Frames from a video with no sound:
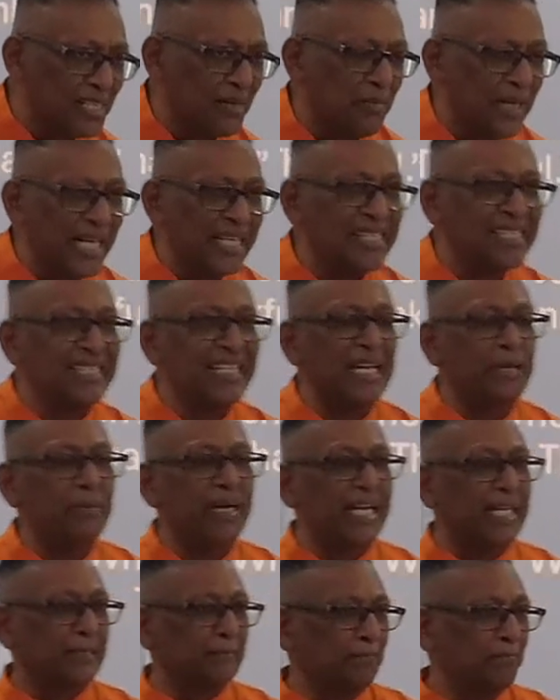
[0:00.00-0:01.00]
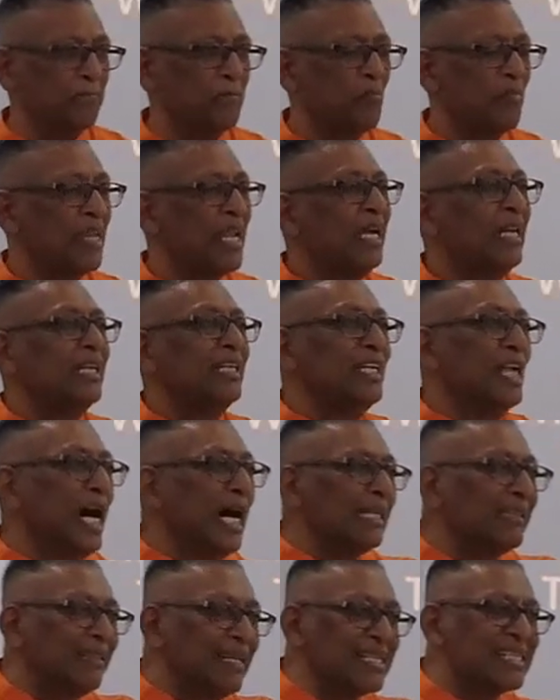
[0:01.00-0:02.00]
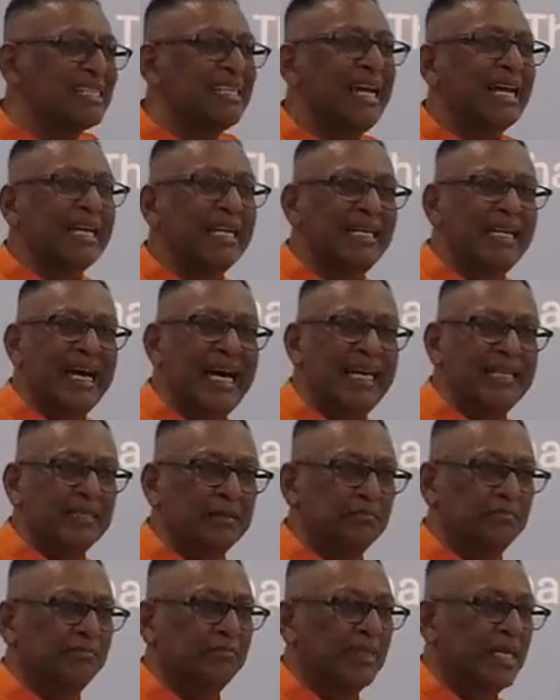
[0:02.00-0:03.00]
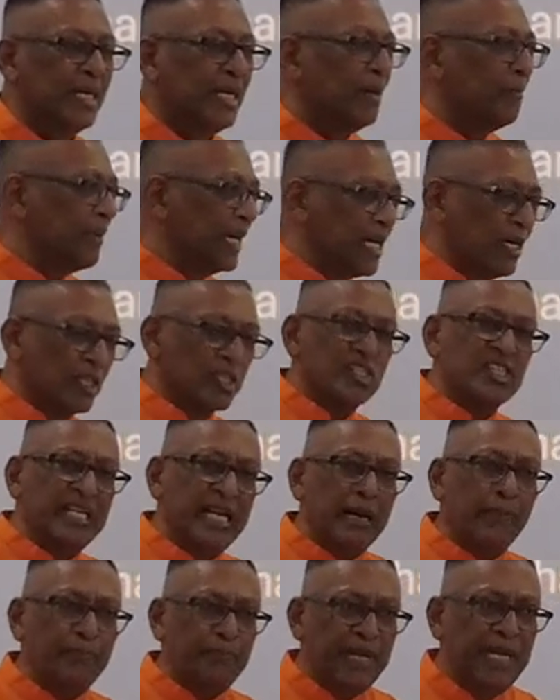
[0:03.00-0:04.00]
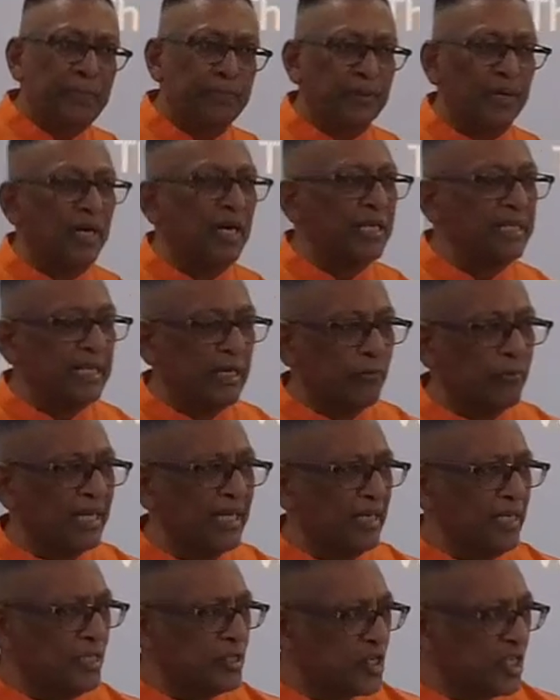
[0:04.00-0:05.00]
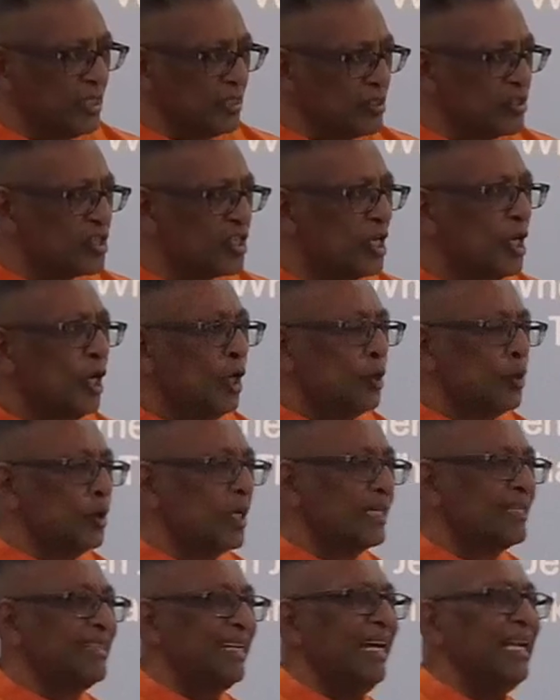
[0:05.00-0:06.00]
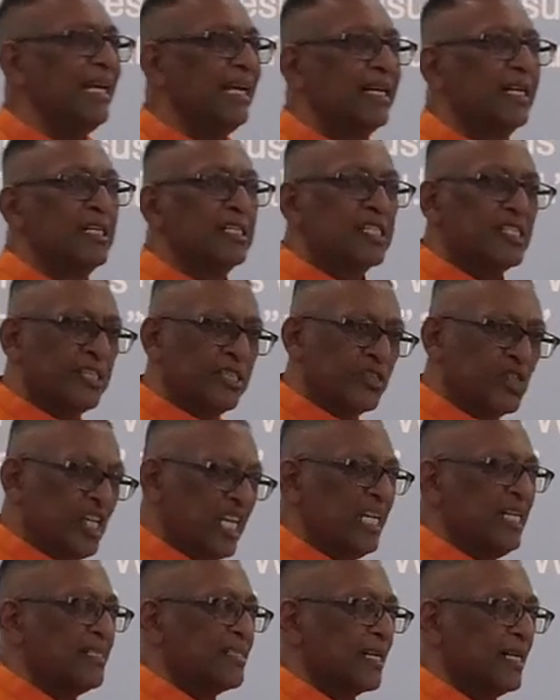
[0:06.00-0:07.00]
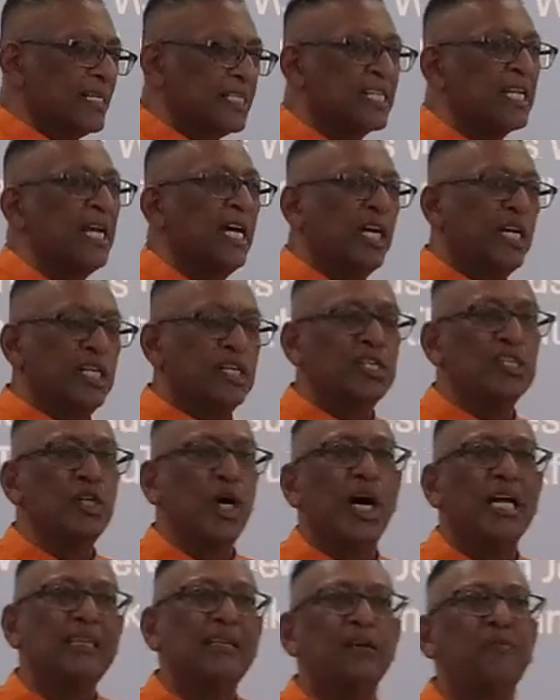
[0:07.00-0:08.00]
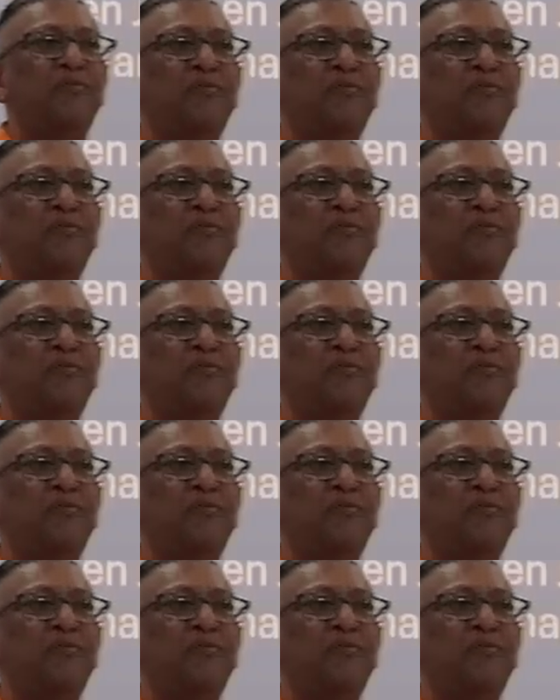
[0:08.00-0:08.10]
somebody say amen? Not the second Adam. Because there are people and there are religions who are telling us that Jesus is not